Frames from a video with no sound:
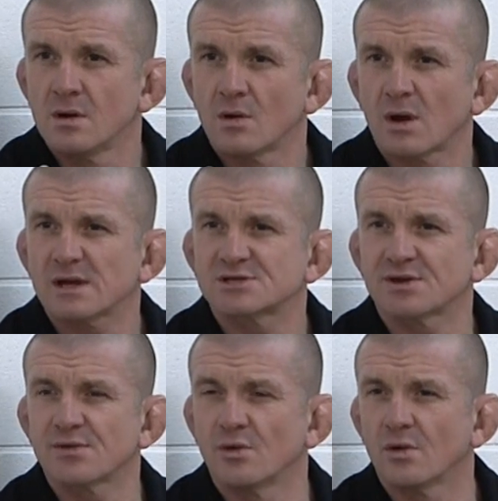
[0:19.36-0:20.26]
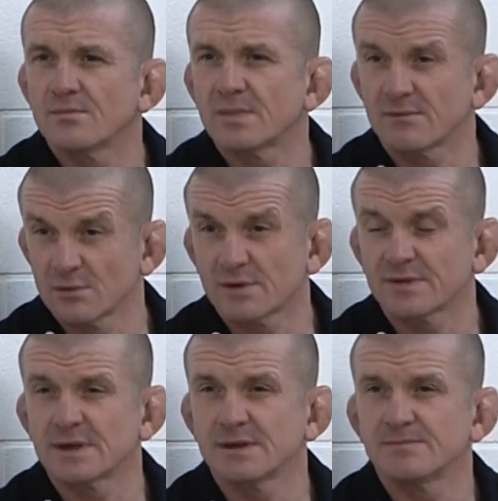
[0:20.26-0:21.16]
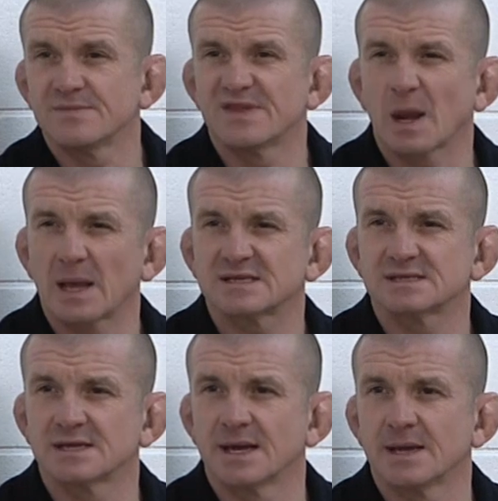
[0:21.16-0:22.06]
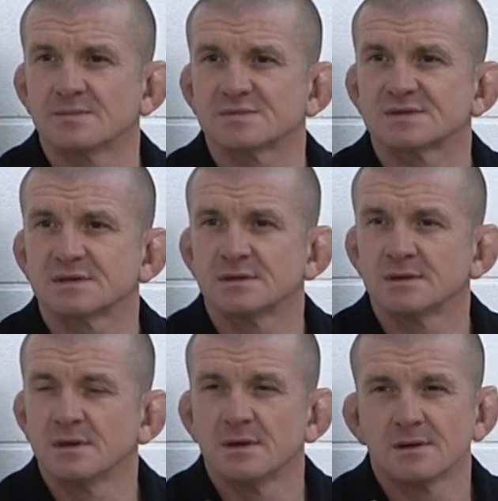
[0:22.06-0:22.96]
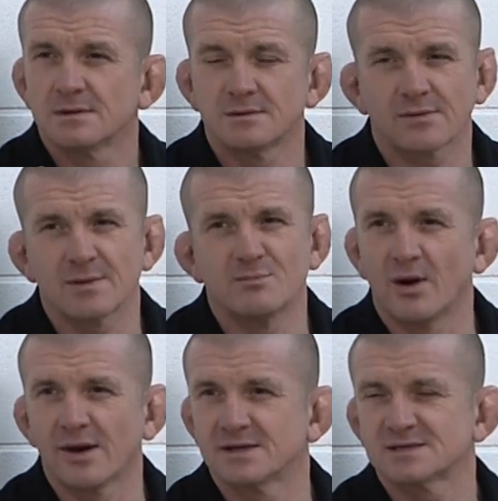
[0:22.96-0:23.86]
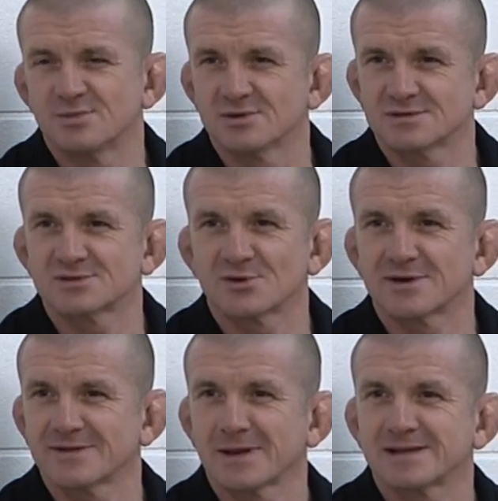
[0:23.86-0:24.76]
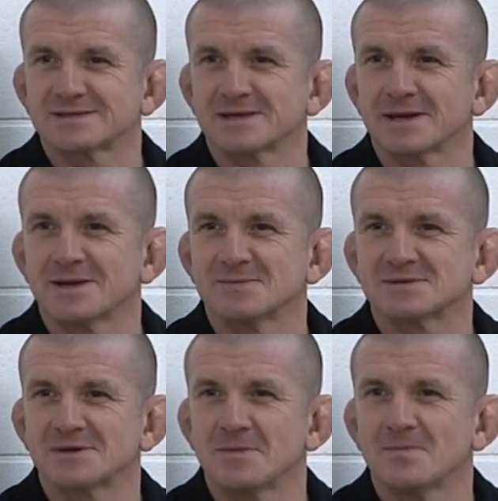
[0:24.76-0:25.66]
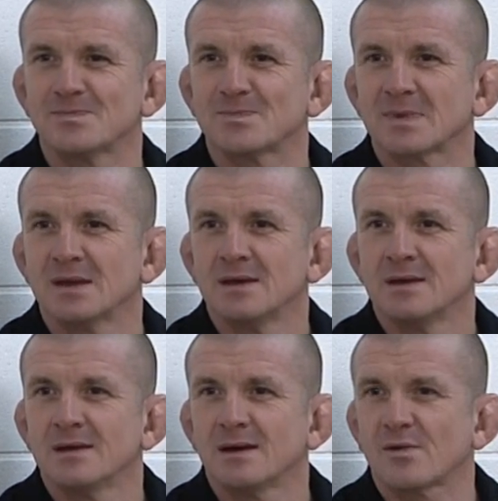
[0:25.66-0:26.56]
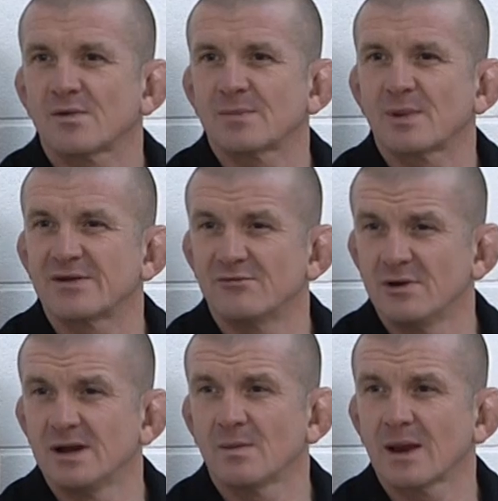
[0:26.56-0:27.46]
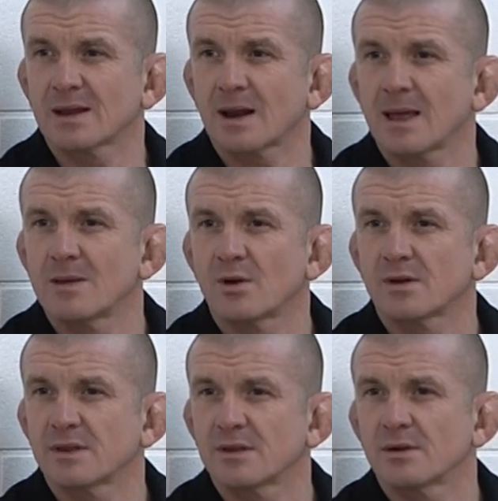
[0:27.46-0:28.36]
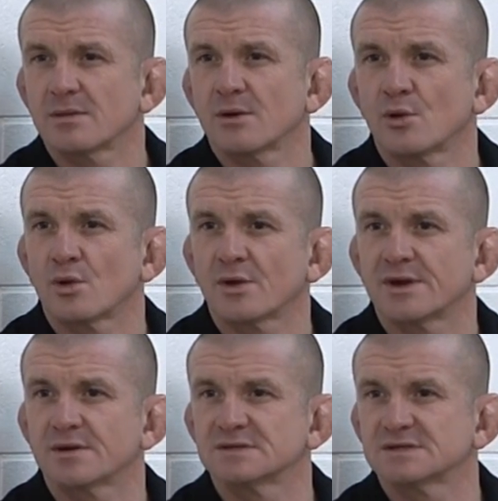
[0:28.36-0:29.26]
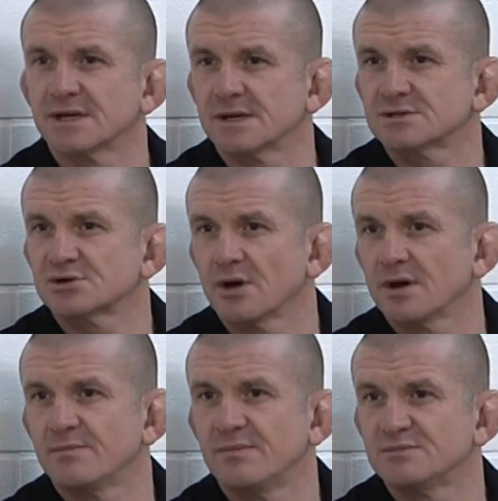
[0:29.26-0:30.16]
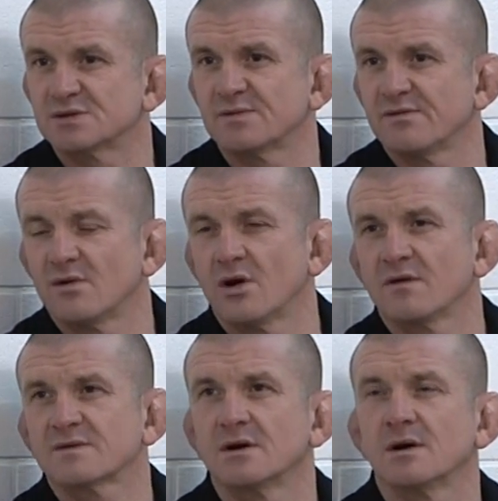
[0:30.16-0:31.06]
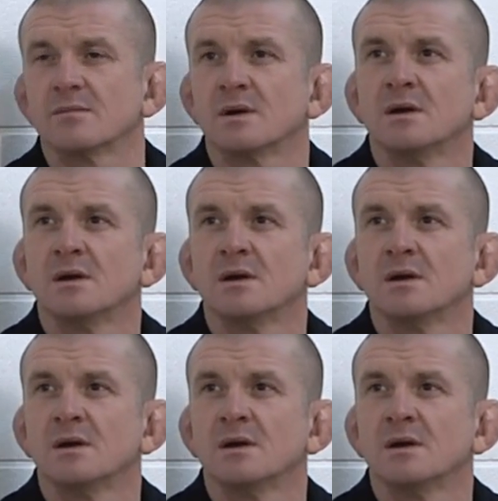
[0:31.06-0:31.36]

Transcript: I actually thought, look at the Leicester games, nothing biased, but just looking at the Leicester games, I thought they played really well in Claremont. Unlucky to concede a try just before half time.